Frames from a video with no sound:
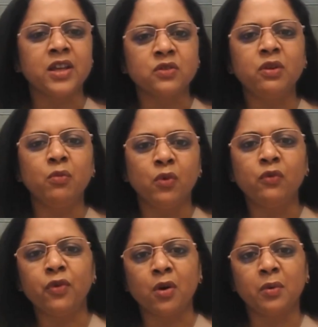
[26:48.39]
as we
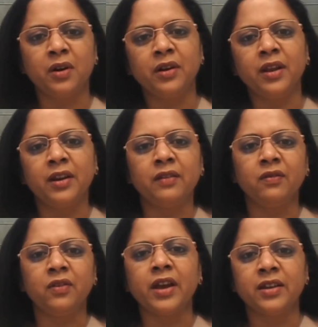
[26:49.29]
move forward
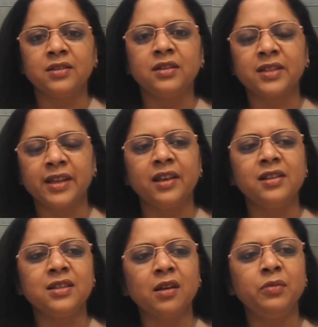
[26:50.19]
and as it
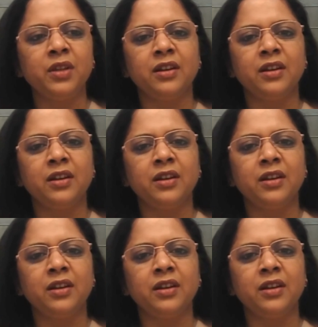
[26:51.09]
scales up,